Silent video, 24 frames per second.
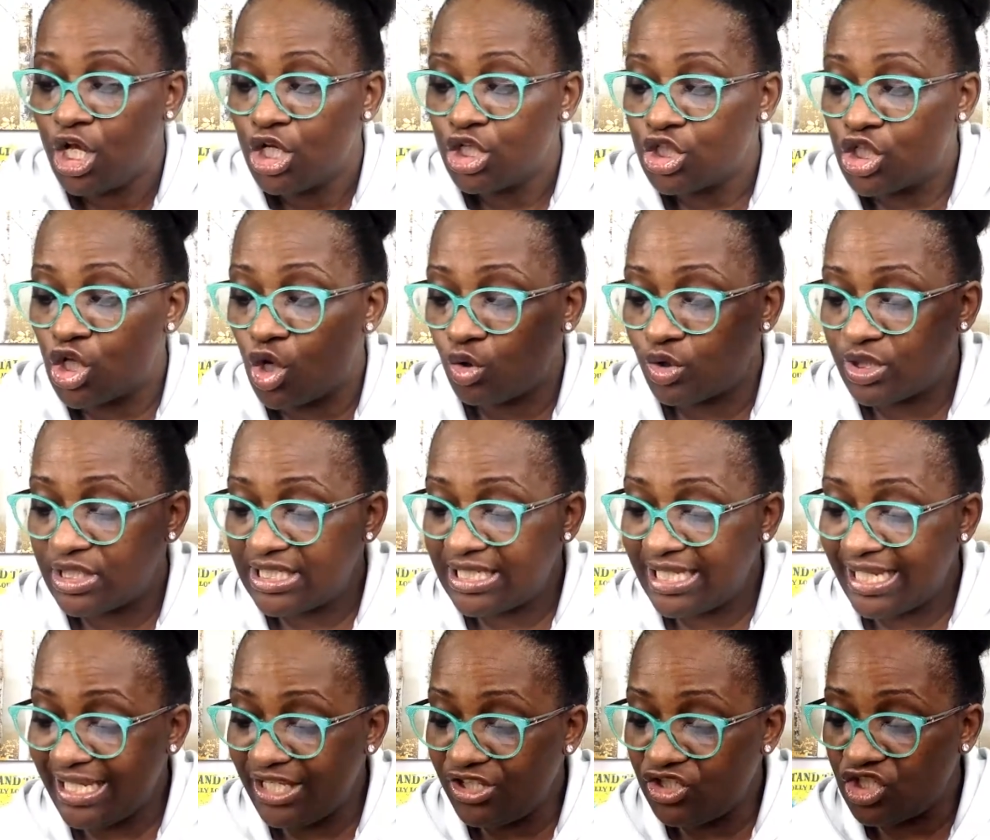So
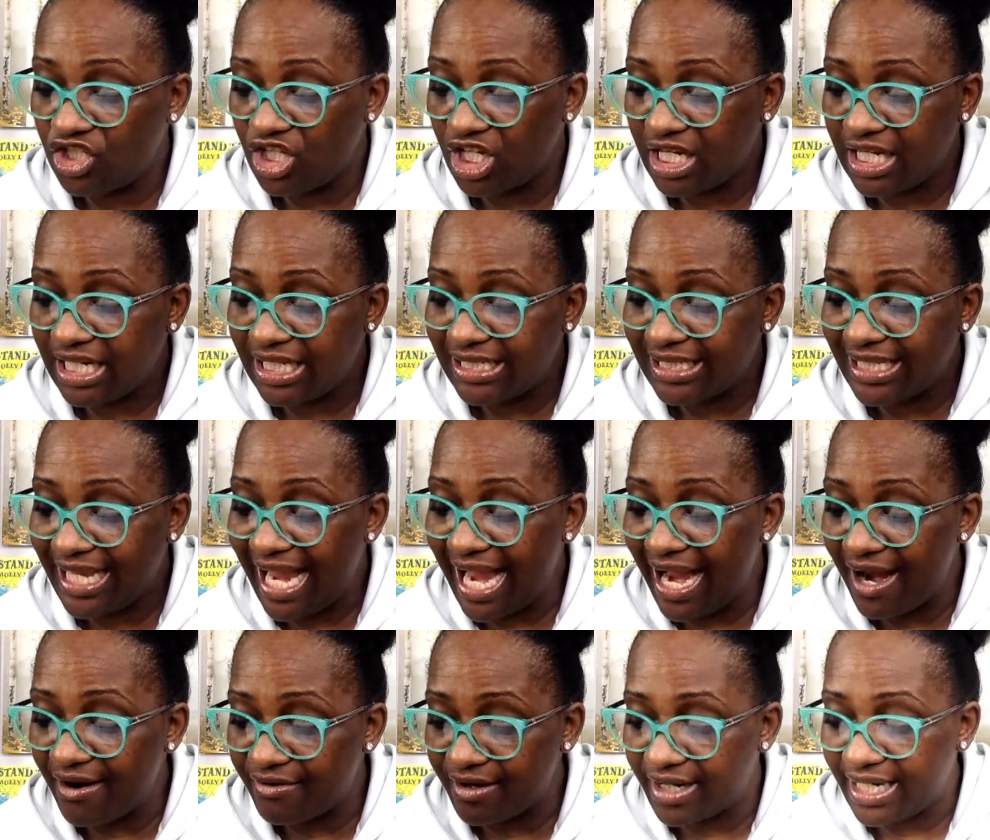teacher
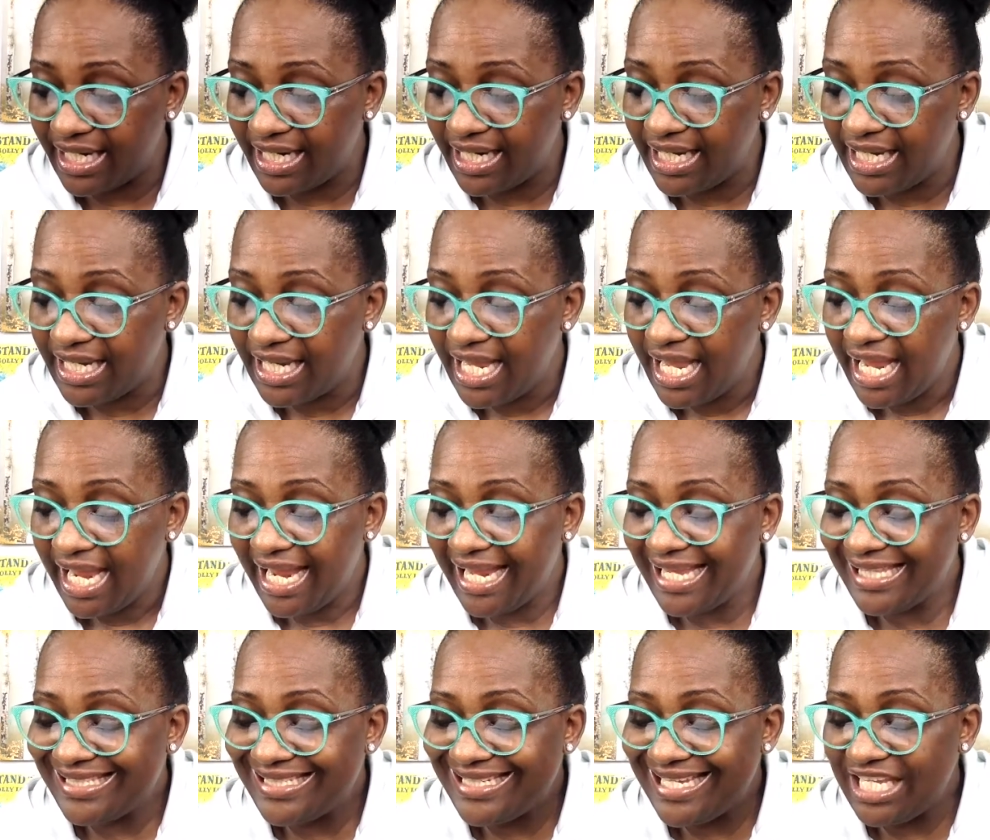clarity
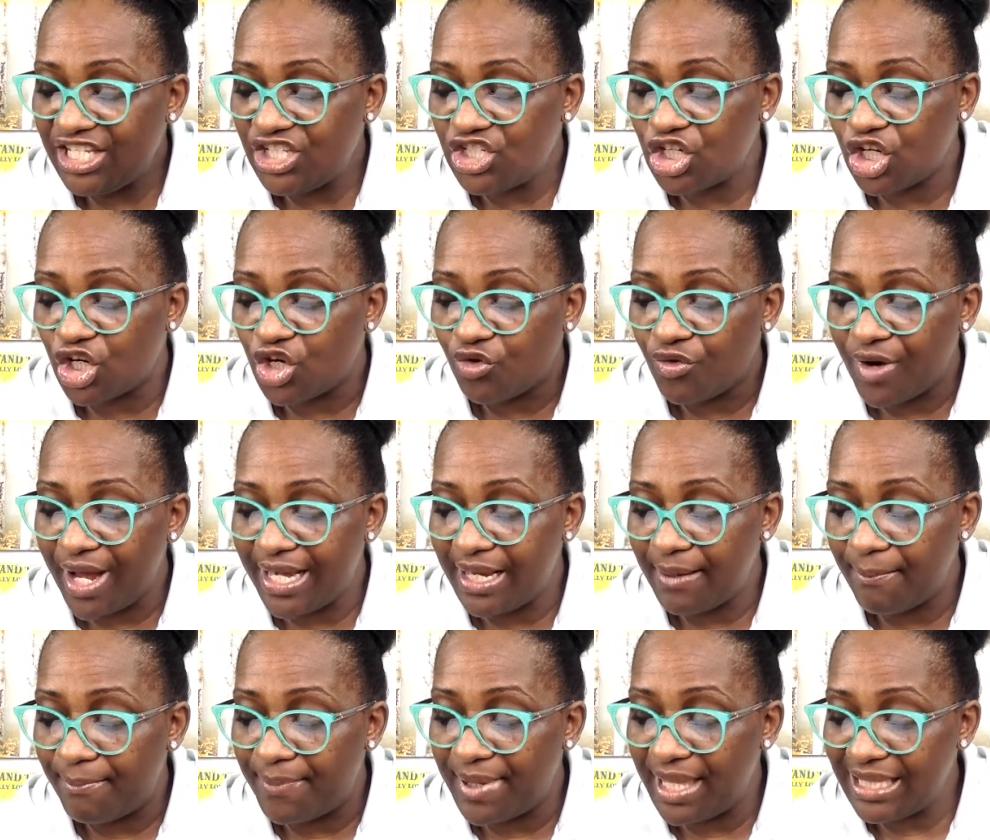and teacher
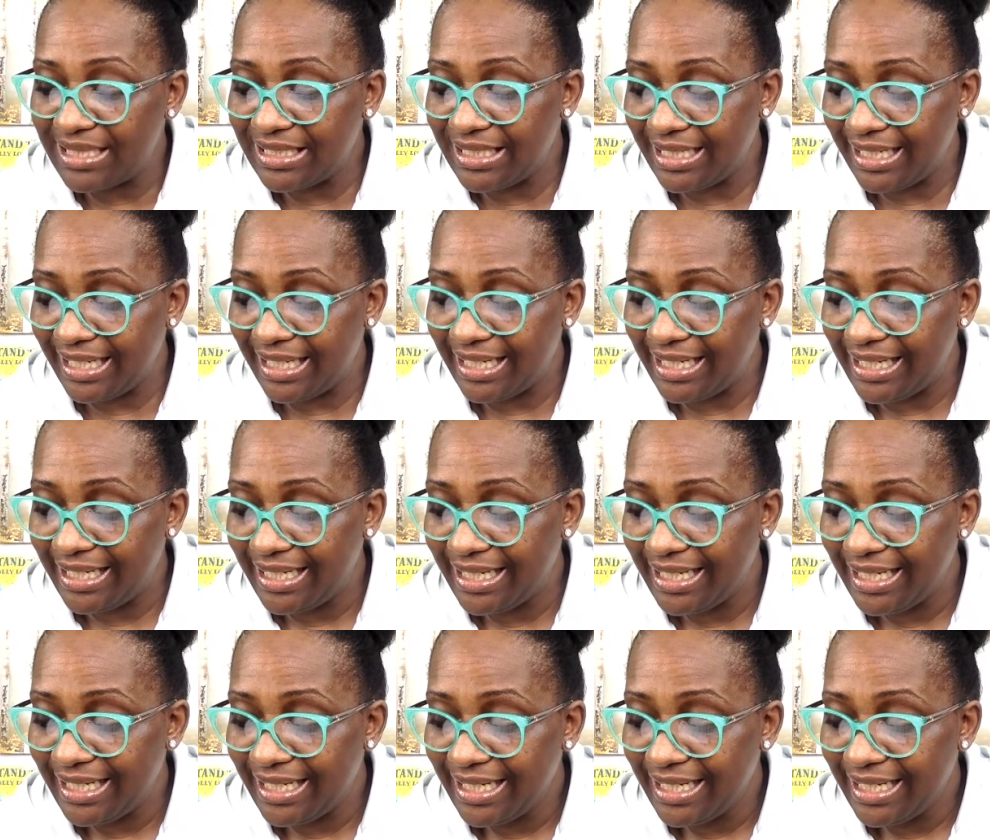credibility